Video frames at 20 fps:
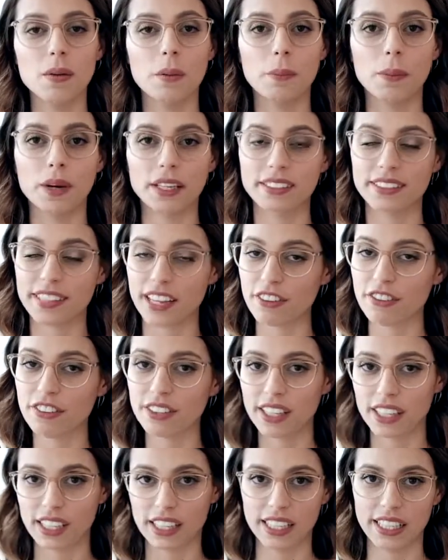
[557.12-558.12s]
But
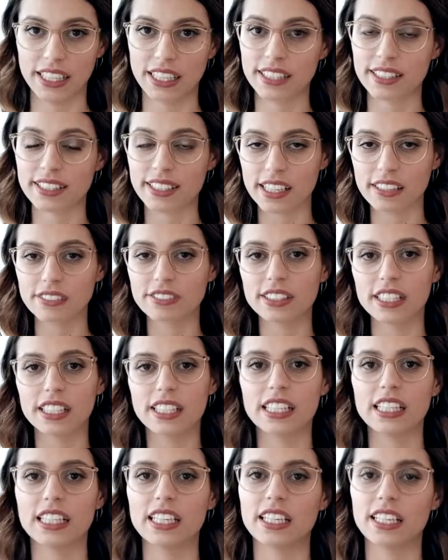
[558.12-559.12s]
definitely,
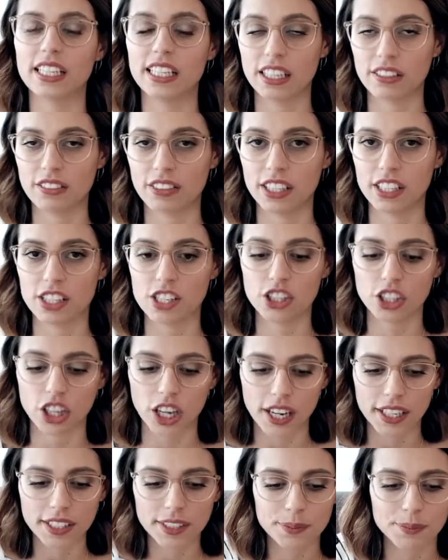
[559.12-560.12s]
definitely give it a
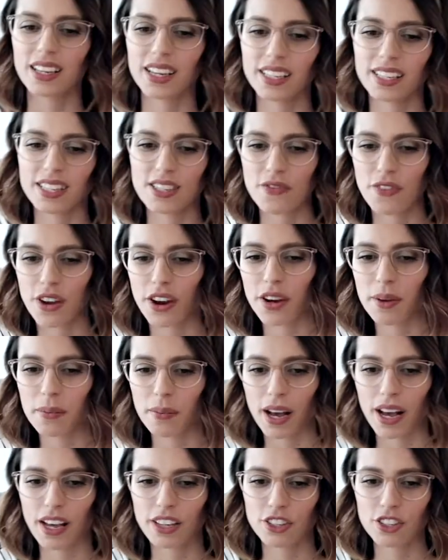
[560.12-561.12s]
shot. It's very
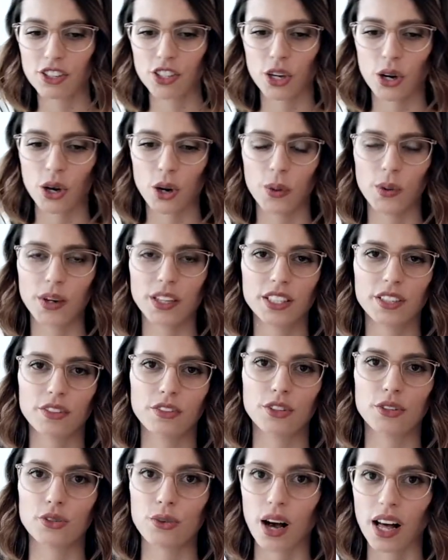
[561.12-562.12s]
much show
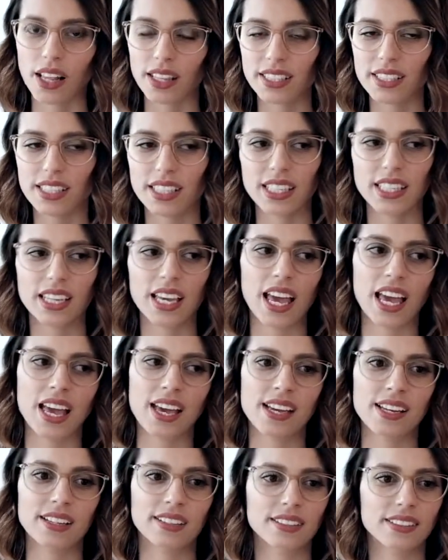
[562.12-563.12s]
individuality,
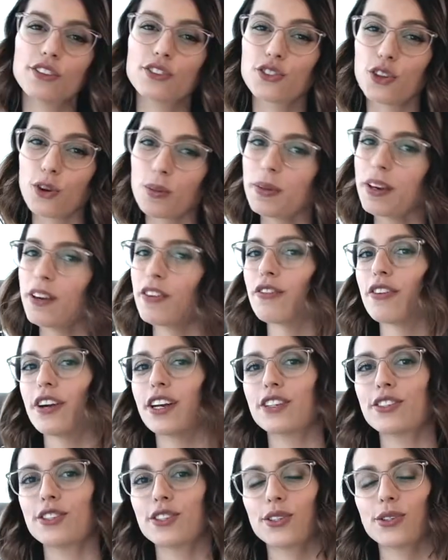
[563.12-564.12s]
and don't be
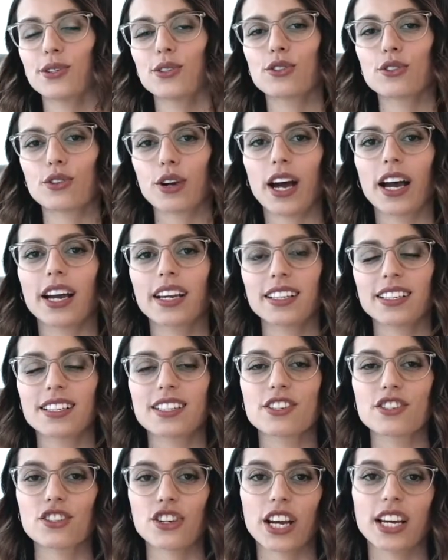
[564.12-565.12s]
afraid to try
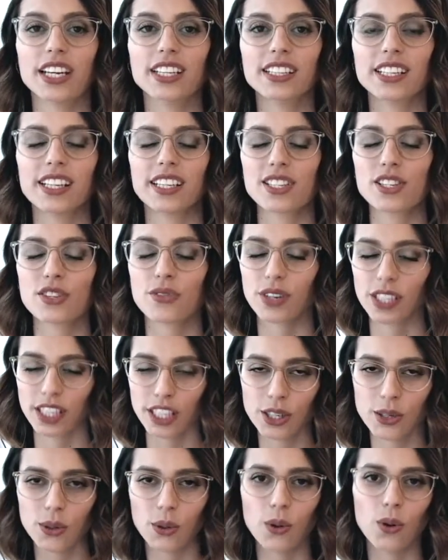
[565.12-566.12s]
this trend. It's
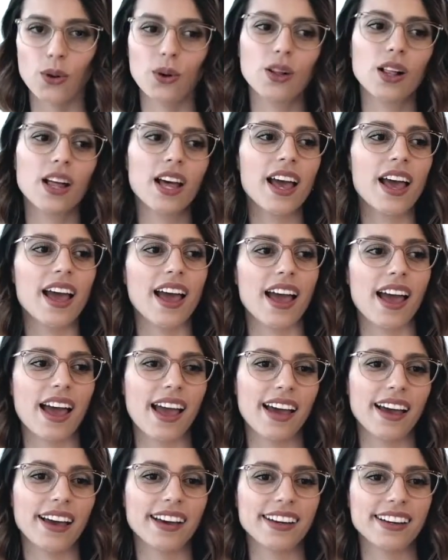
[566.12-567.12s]
really cool.
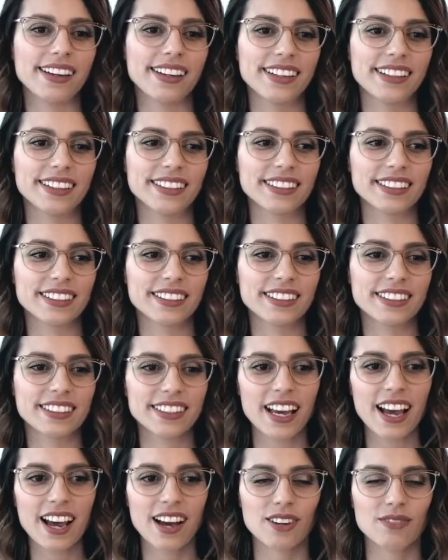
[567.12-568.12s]
And
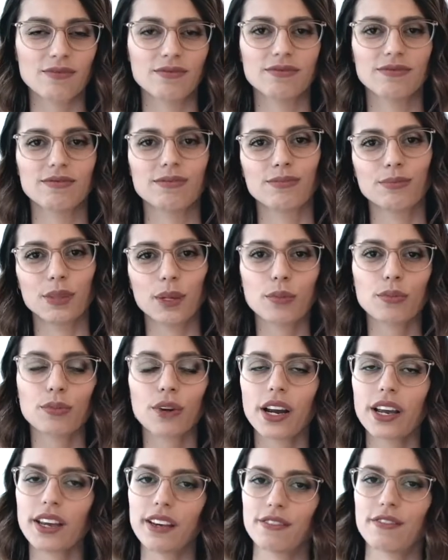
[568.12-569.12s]
yeah, be
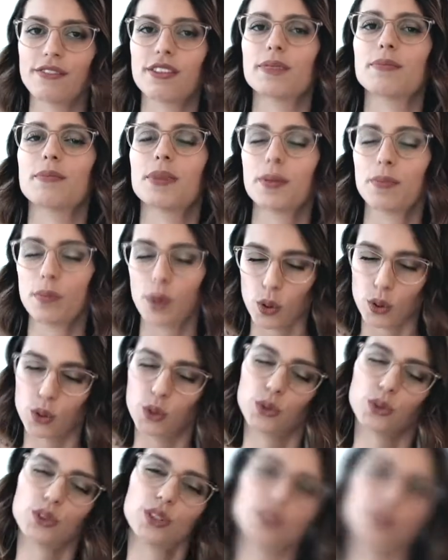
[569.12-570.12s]
brave and be
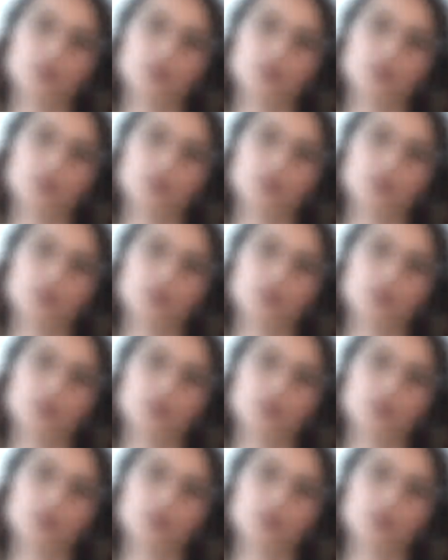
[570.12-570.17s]
bold.